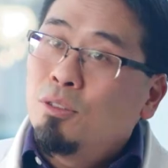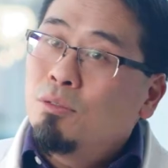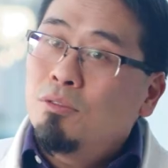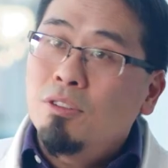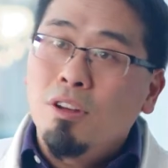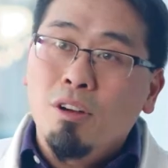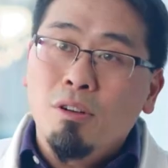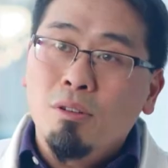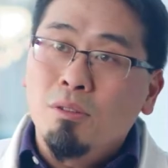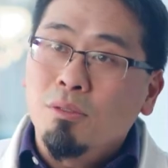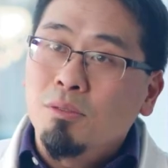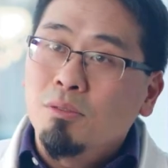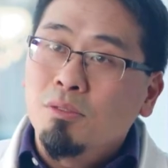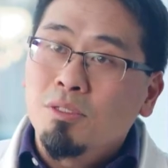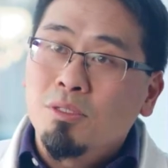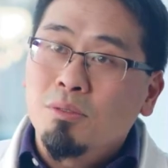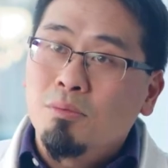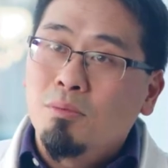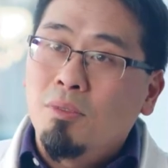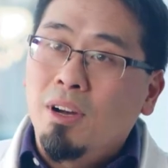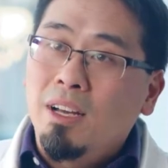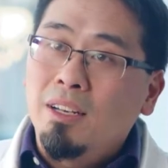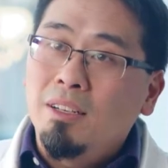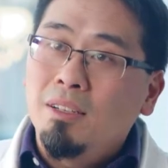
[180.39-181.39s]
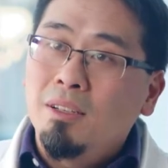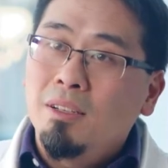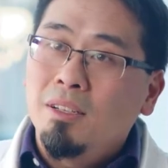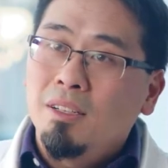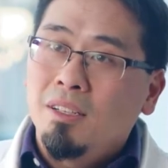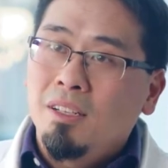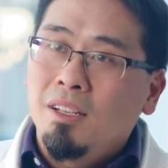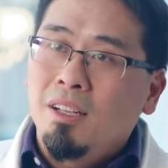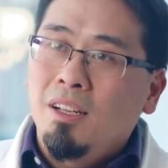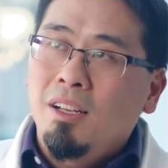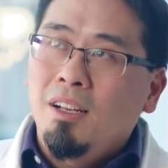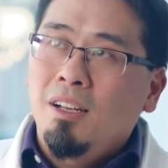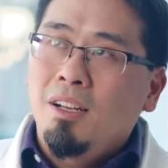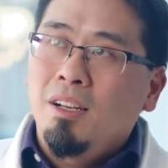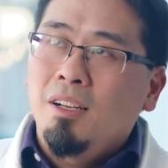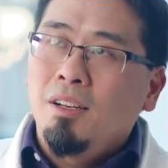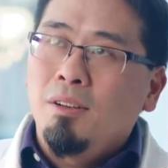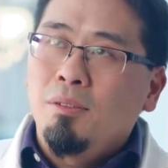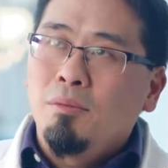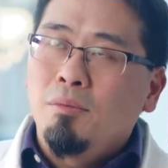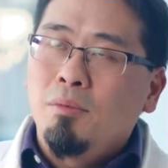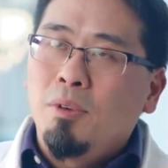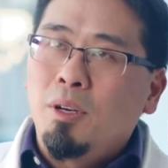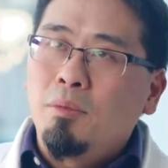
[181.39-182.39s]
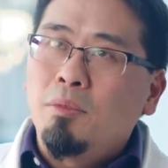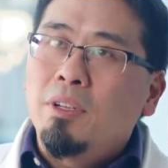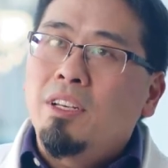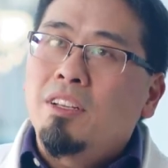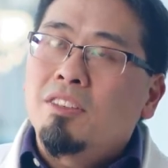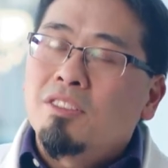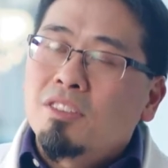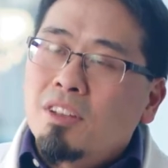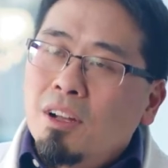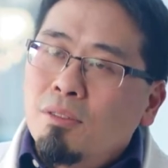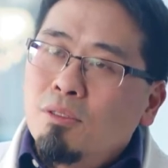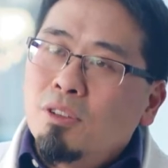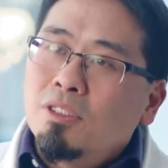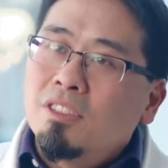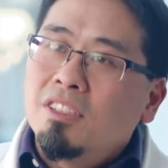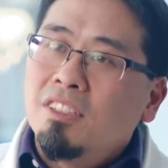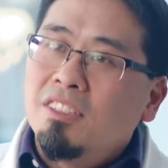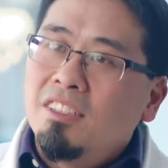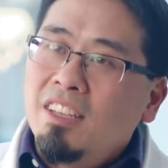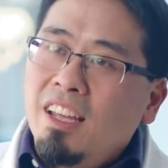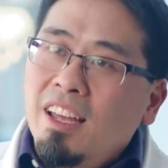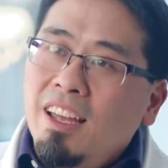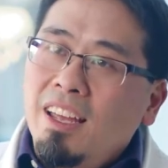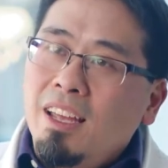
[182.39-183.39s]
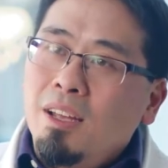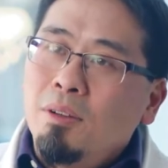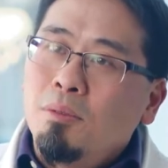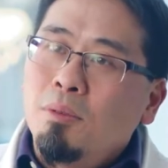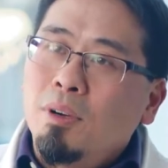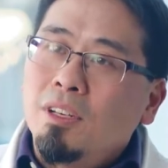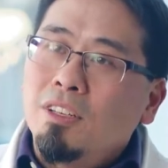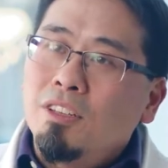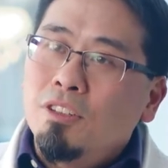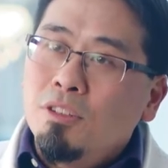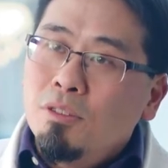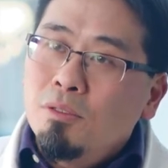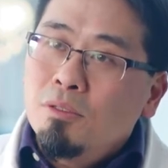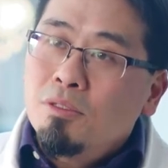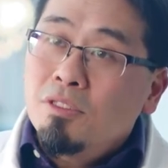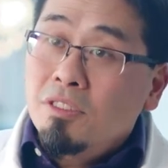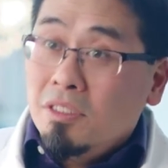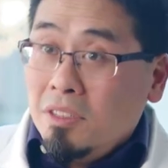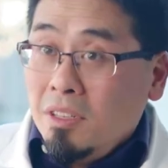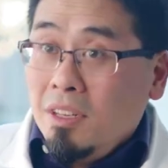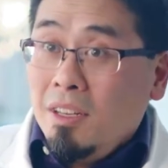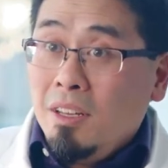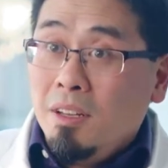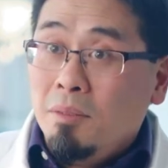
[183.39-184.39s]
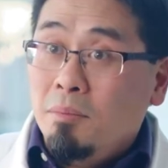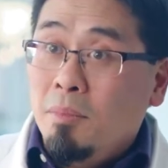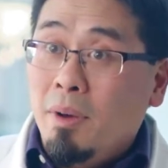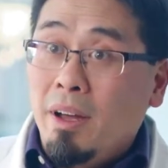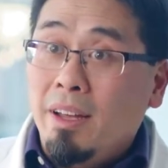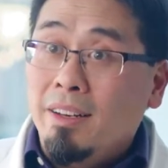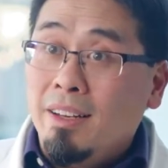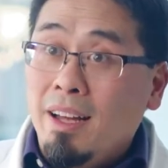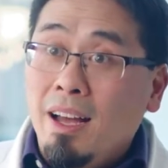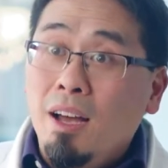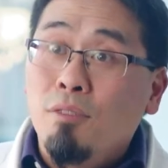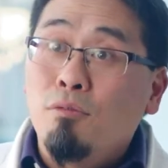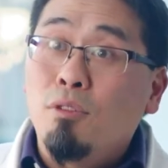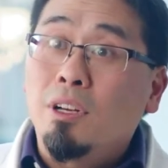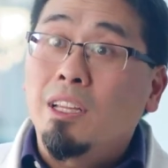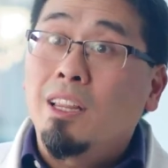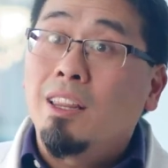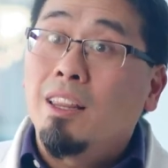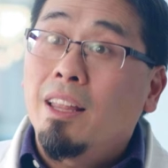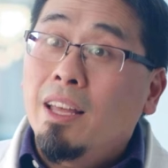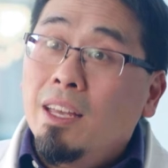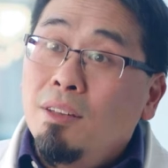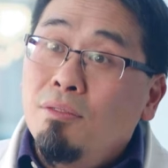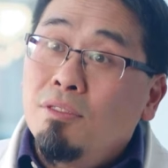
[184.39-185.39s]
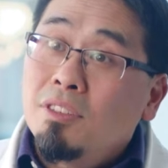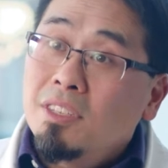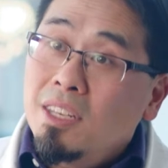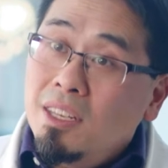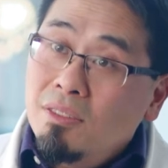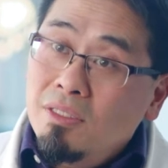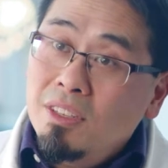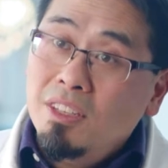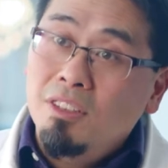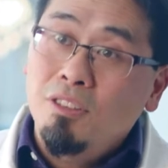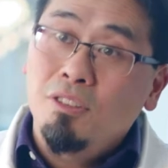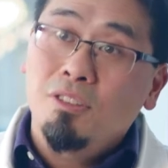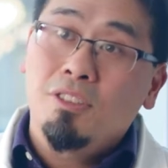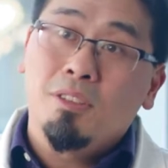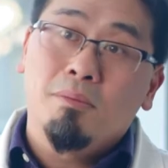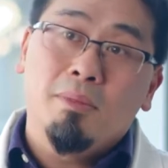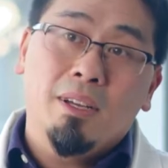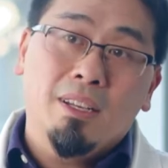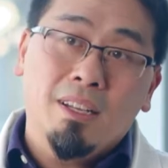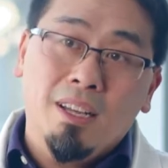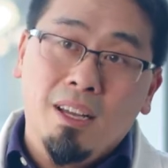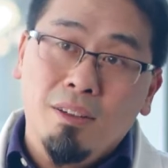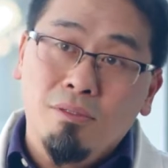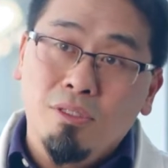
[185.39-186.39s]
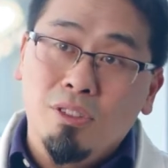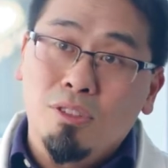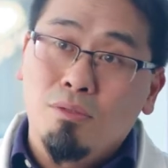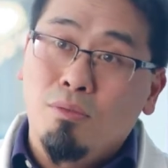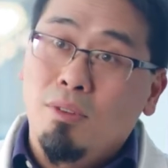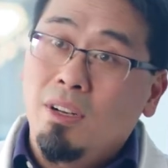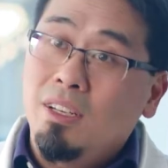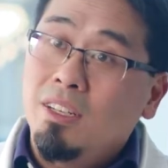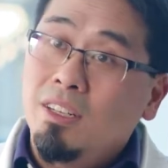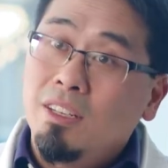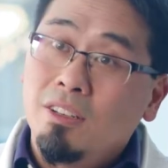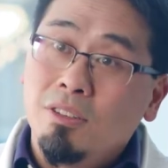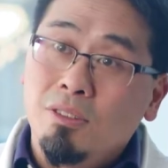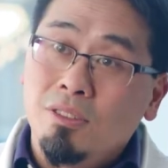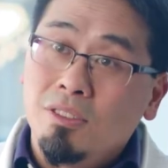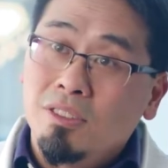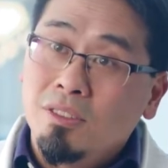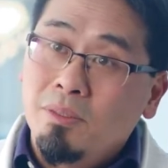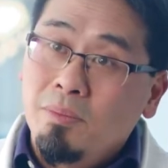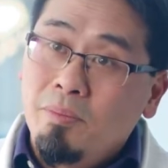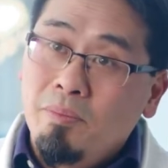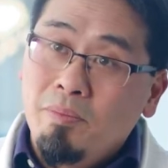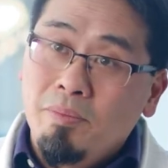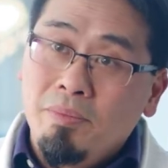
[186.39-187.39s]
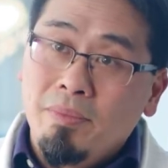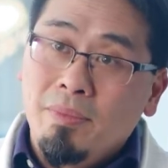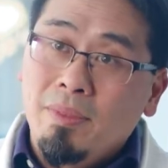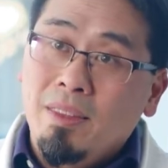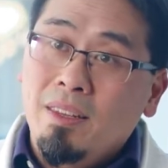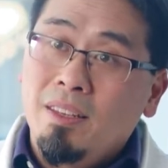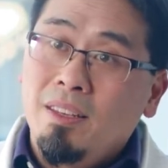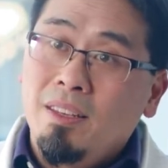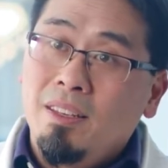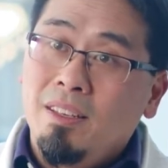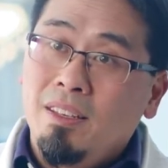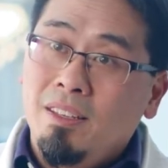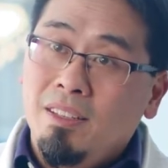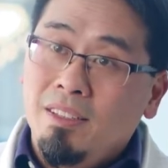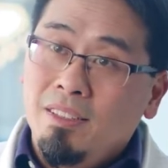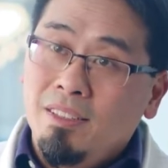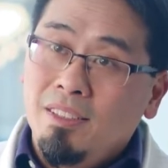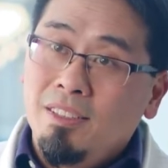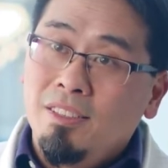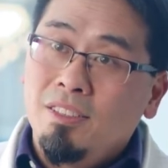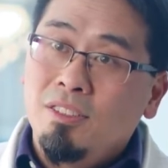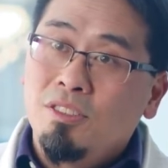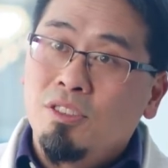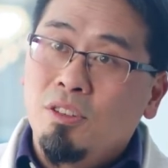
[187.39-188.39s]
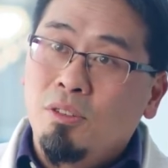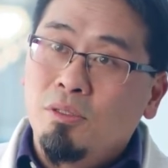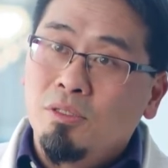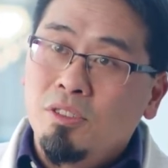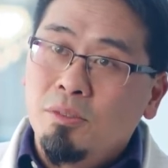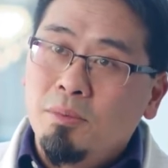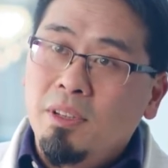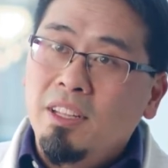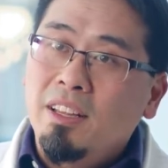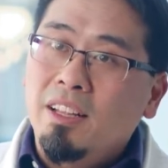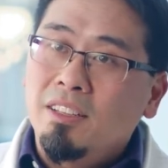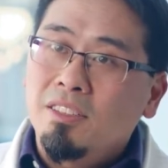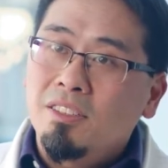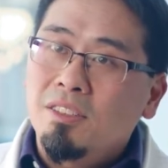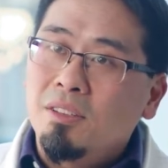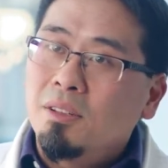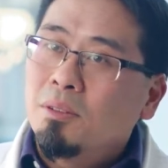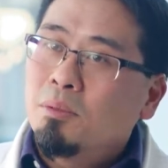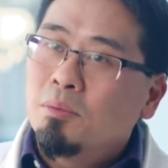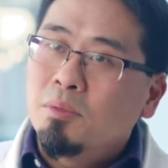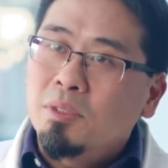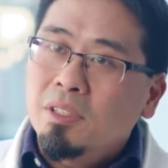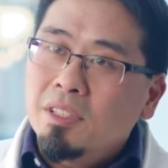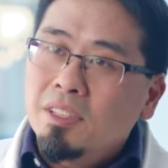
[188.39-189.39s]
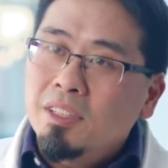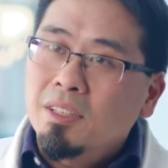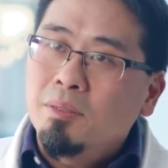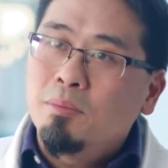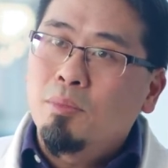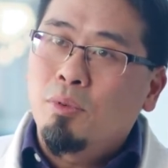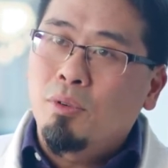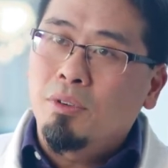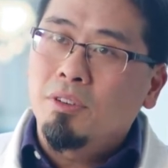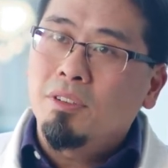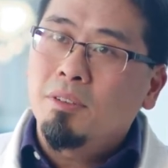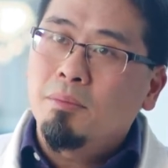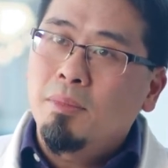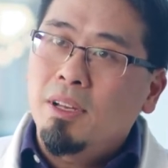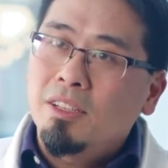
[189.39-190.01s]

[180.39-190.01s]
Who knows what we discovered today, what use it might have, what life-saving use it might have in 20 years. So to me, that's a really important